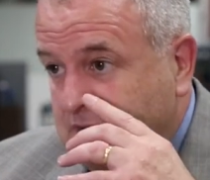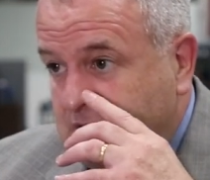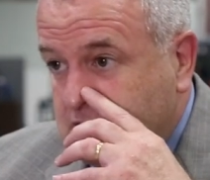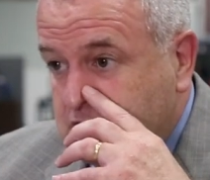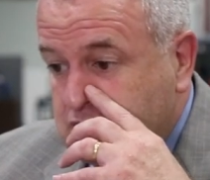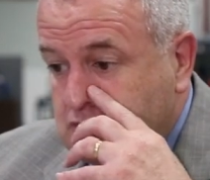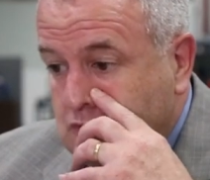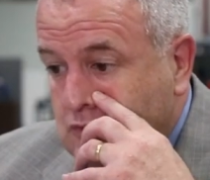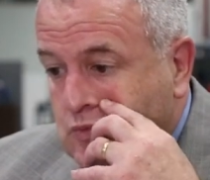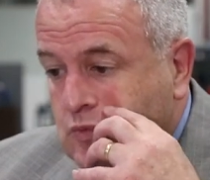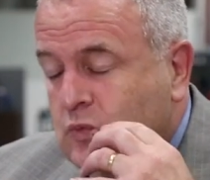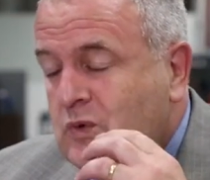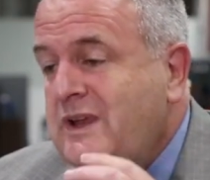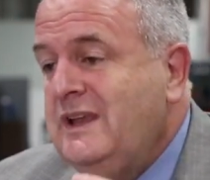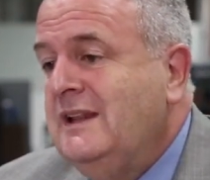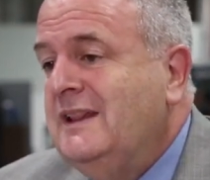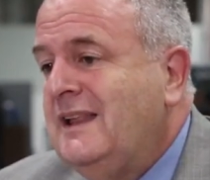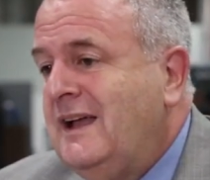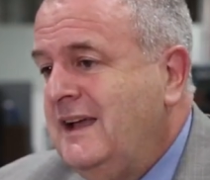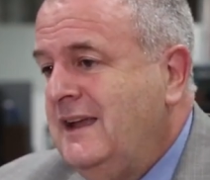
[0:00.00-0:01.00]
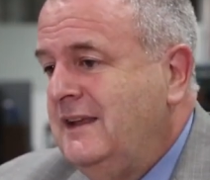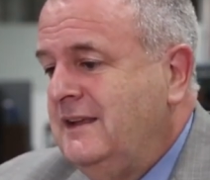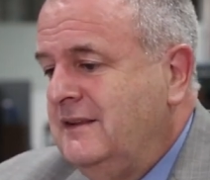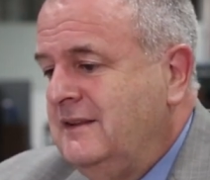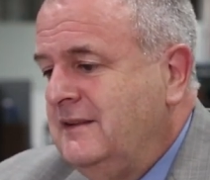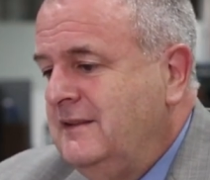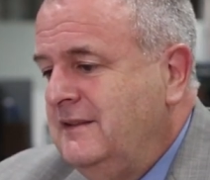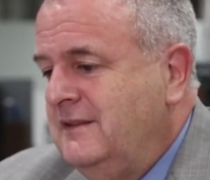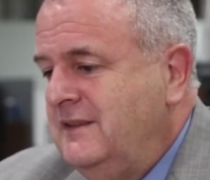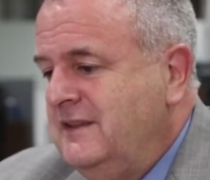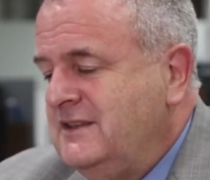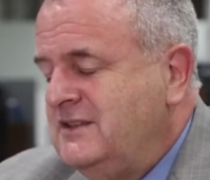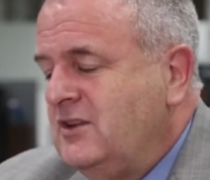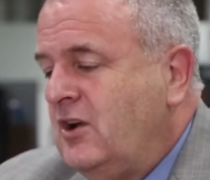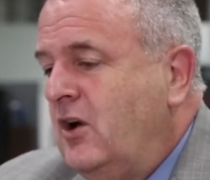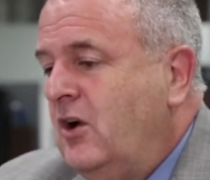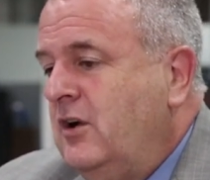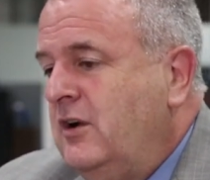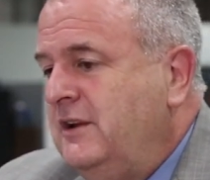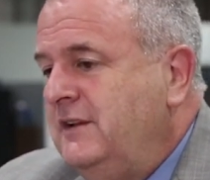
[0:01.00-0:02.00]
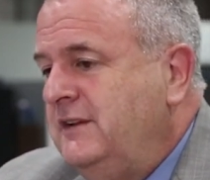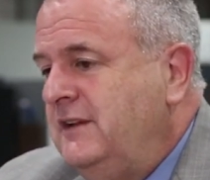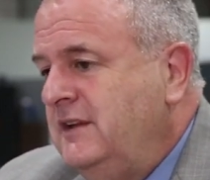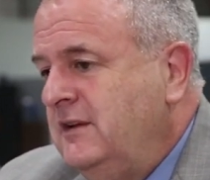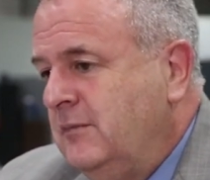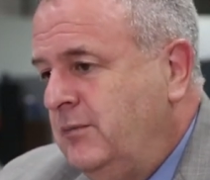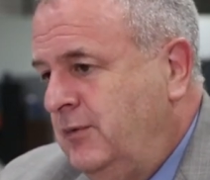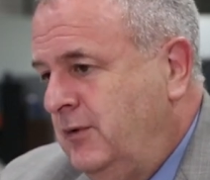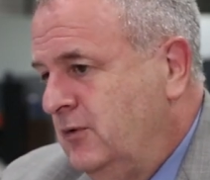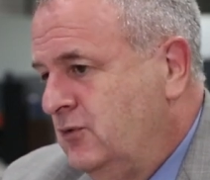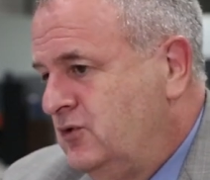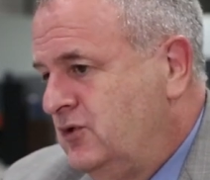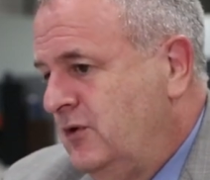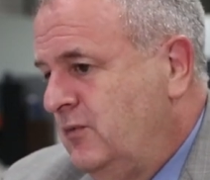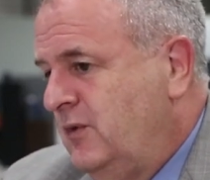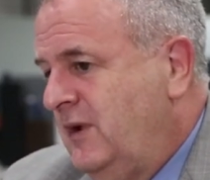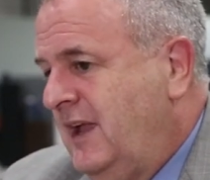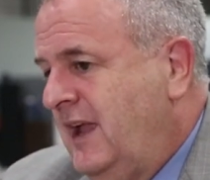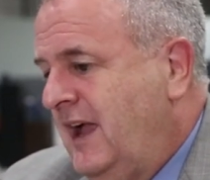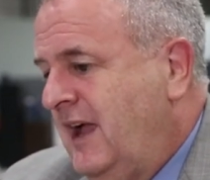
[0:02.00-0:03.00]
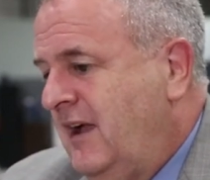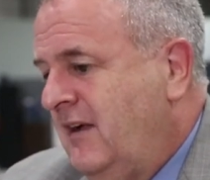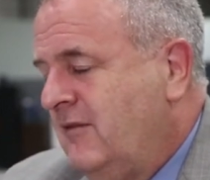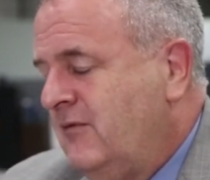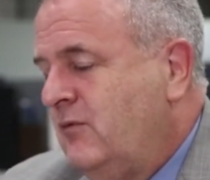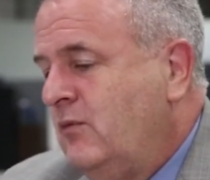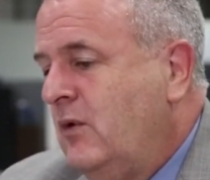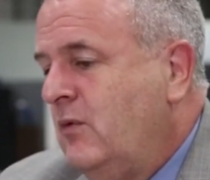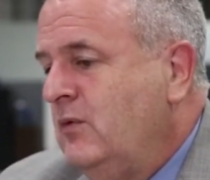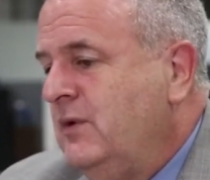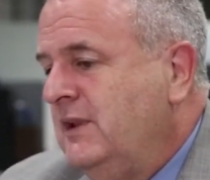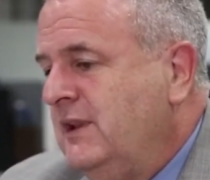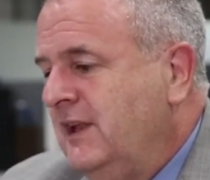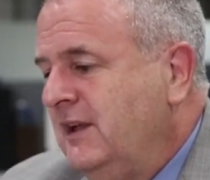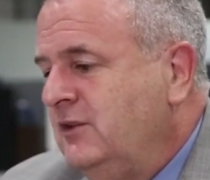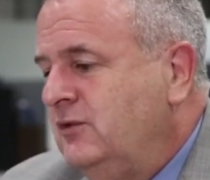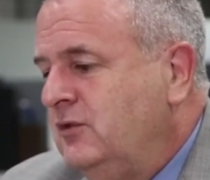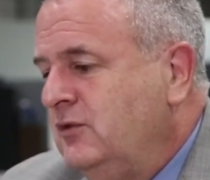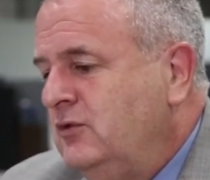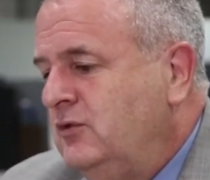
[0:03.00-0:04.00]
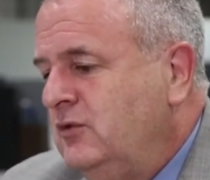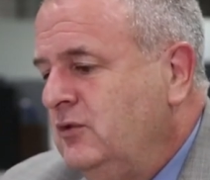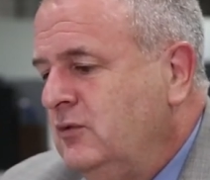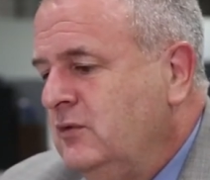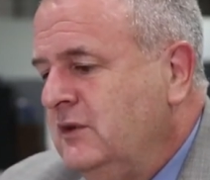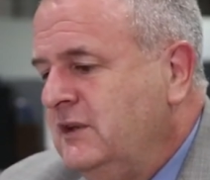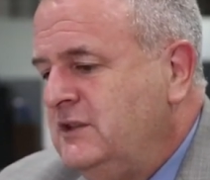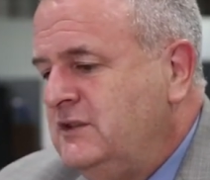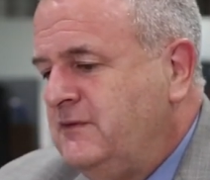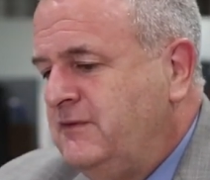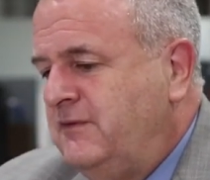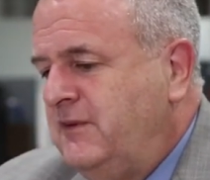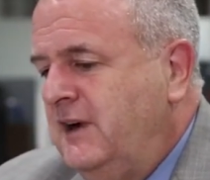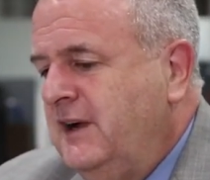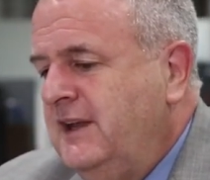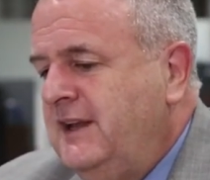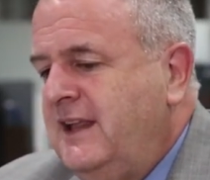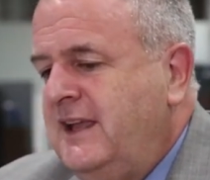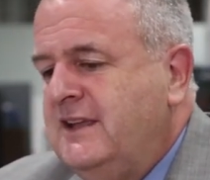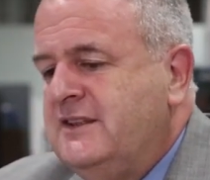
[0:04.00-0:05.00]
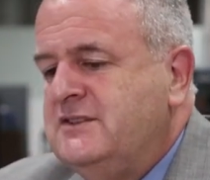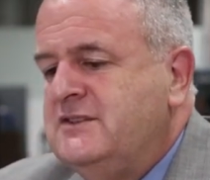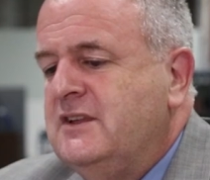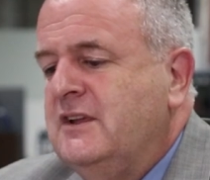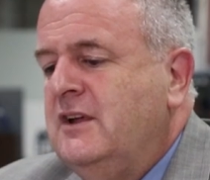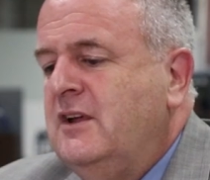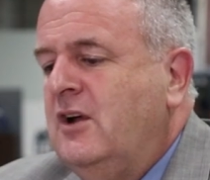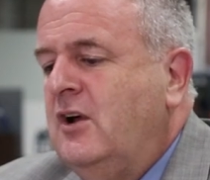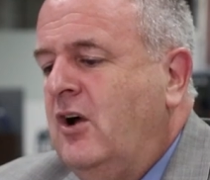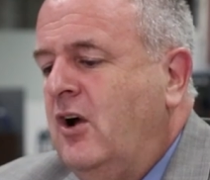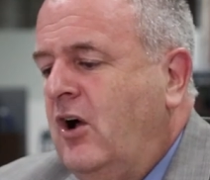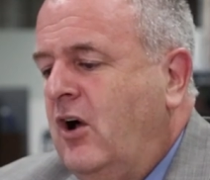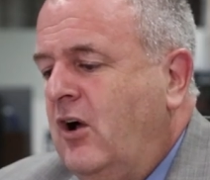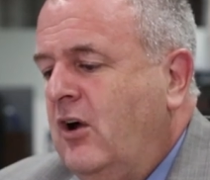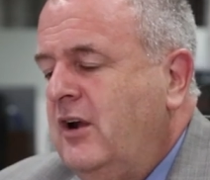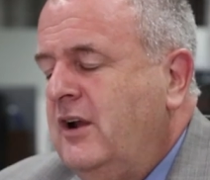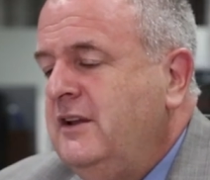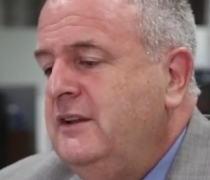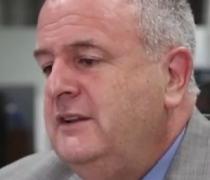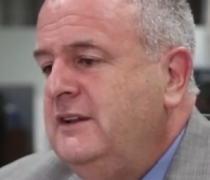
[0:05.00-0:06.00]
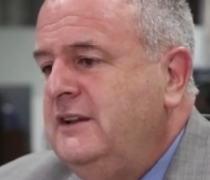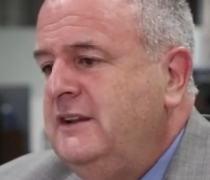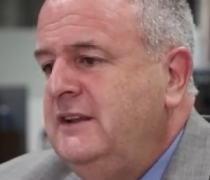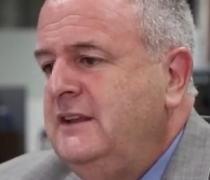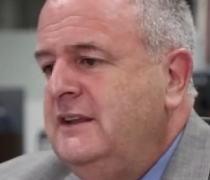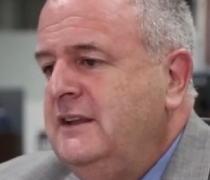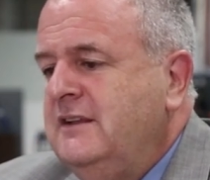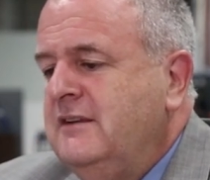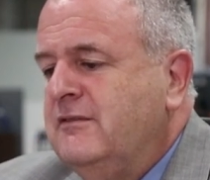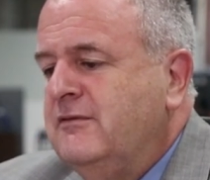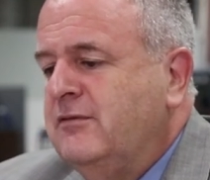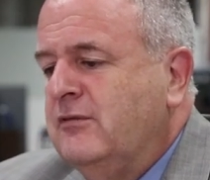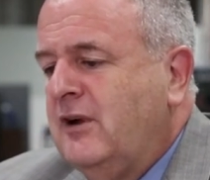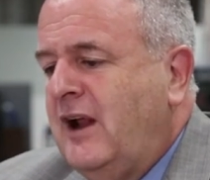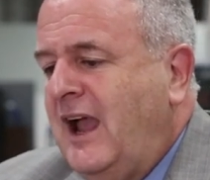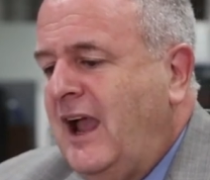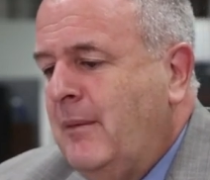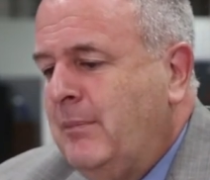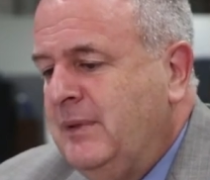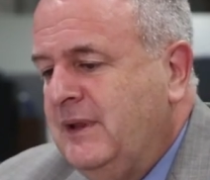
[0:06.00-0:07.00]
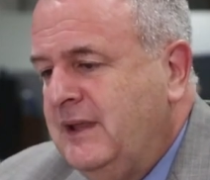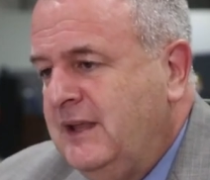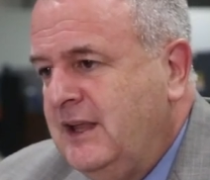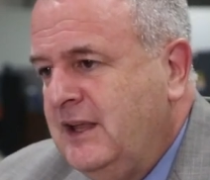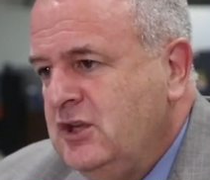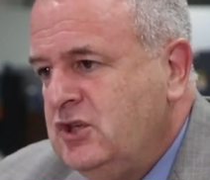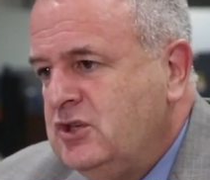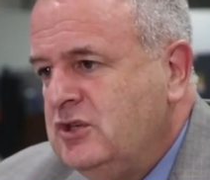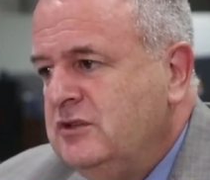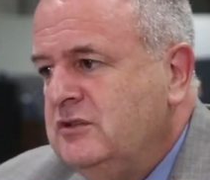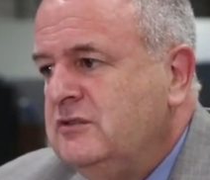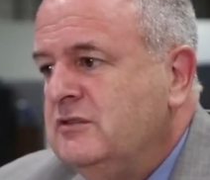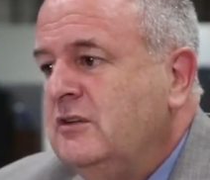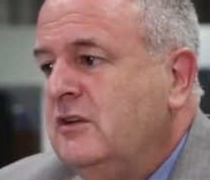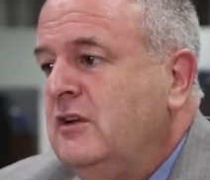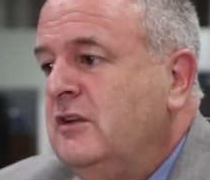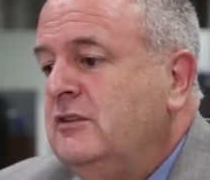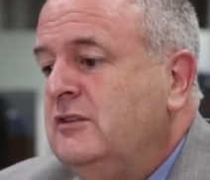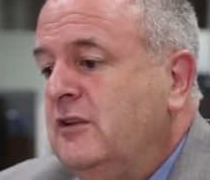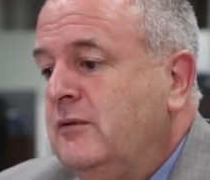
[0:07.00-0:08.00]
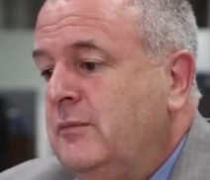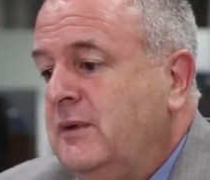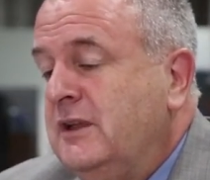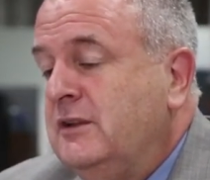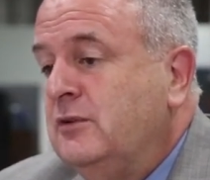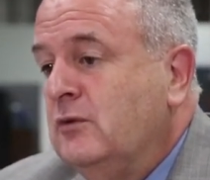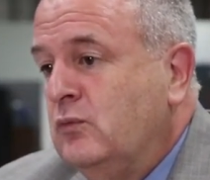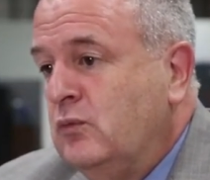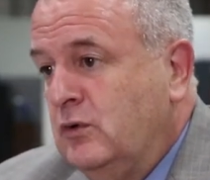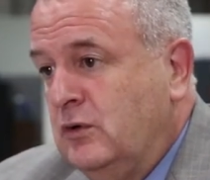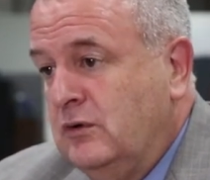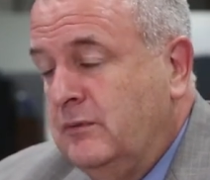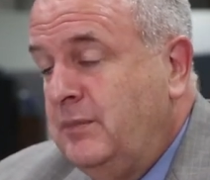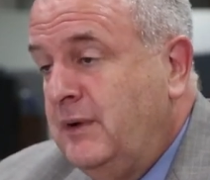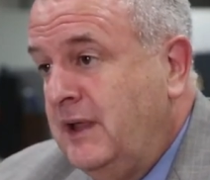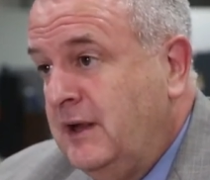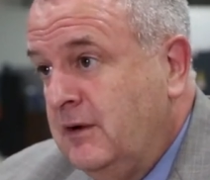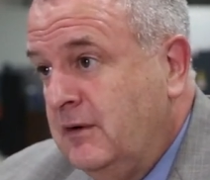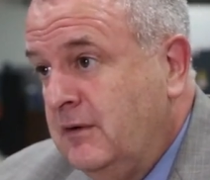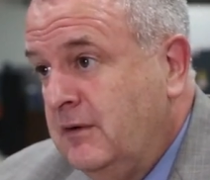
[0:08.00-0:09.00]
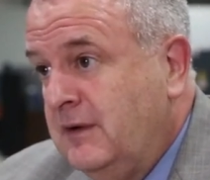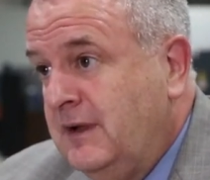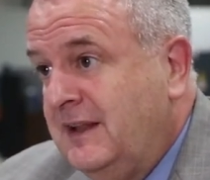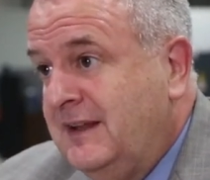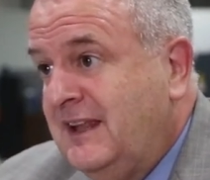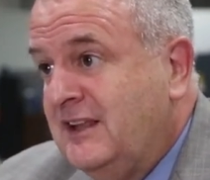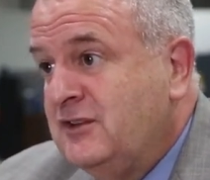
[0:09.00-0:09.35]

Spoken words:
because we like this R&D approach that we have. What we like to do is finance R&D for applications to make the world better. And